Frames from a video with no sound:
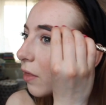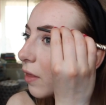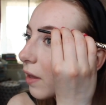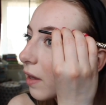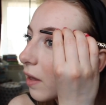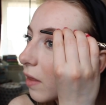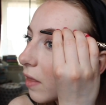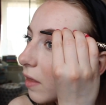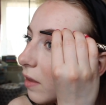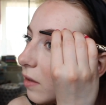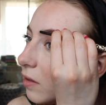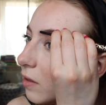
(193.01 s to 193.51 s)

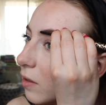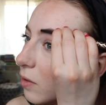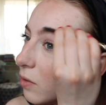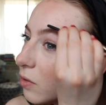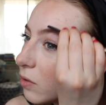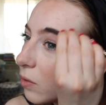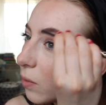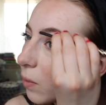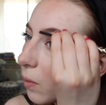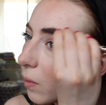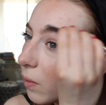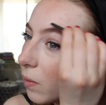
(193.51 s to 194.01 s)
Thicker than
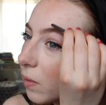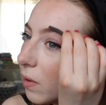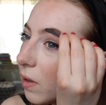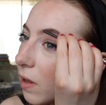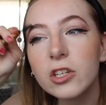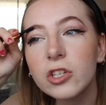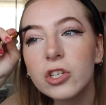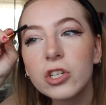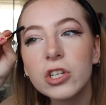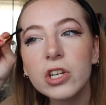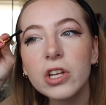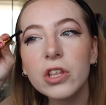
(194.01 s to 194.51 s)
usual.
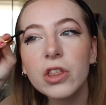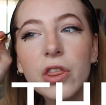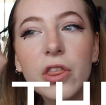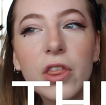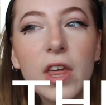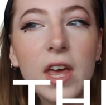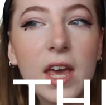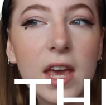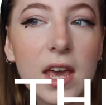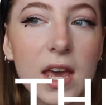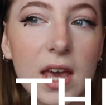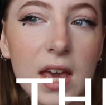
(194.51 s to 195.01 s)
Is she
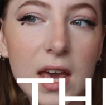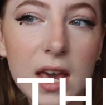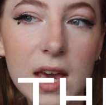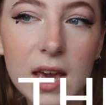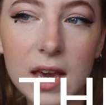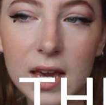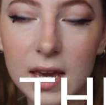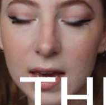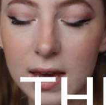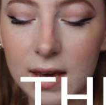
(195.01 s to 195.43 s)
thick?